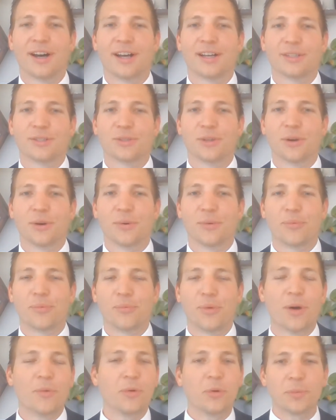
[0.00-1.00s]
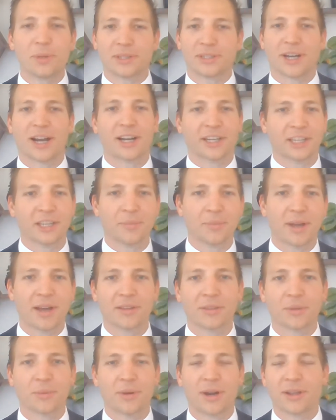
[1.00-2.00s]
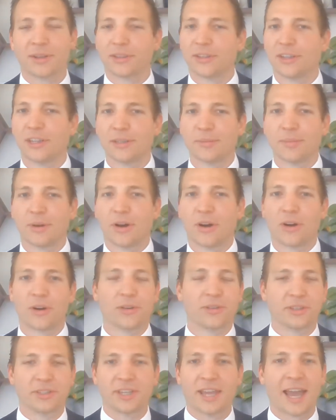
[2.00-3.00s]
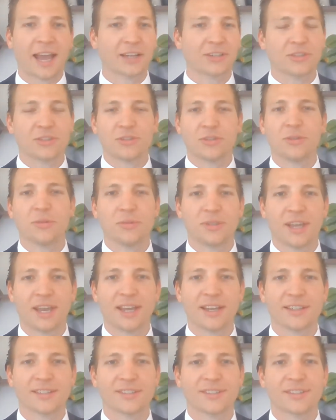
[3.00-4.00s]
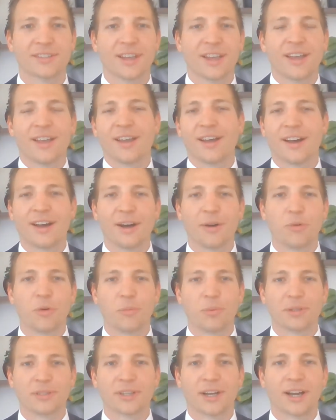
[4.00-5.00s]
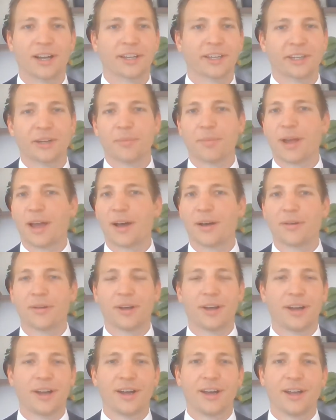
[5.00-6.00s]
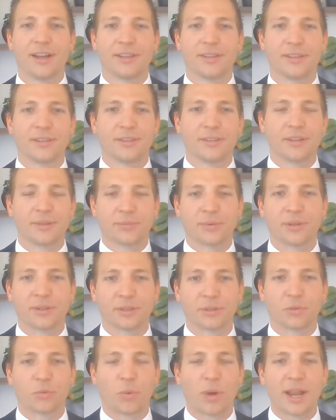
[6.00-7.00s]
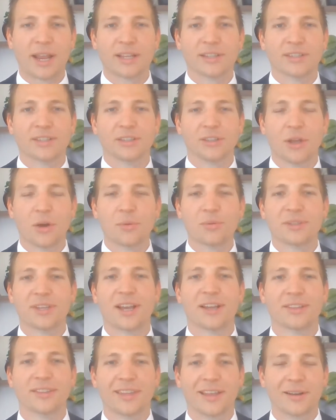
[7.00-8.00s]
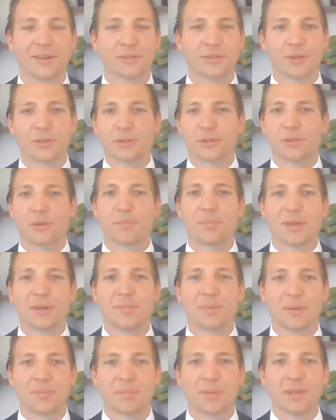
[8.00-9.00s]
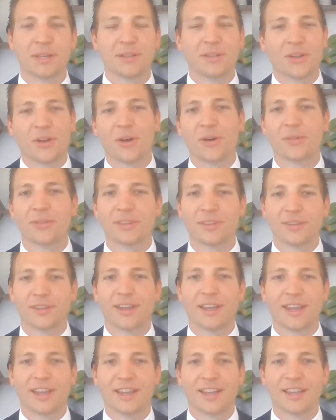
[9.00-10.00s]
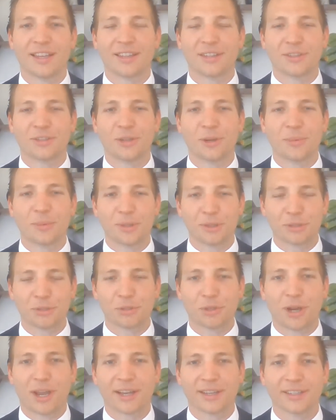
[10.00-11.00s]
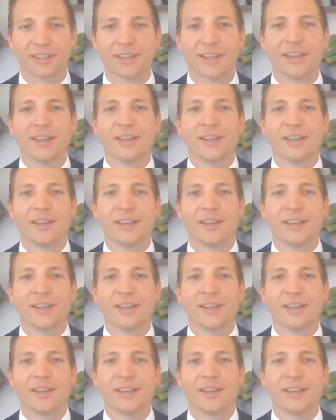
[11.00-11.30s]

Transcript: So what we'll be talking about throughout them are the tax due dates. We'll be talking about the different grants and loans out there, such as the PPP loan and the stimulus check.